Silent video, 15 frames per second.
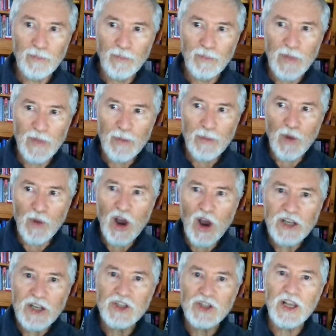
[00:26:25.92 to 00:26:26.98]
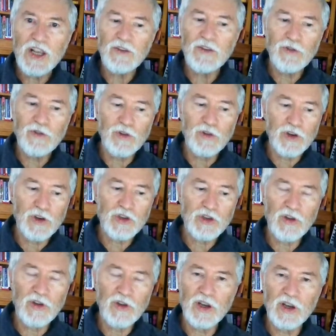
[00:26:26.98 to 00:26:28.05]
a mindset for an
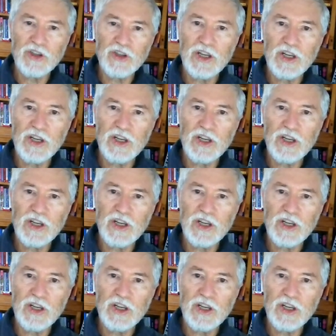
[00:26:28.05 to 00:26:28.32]
astrologer is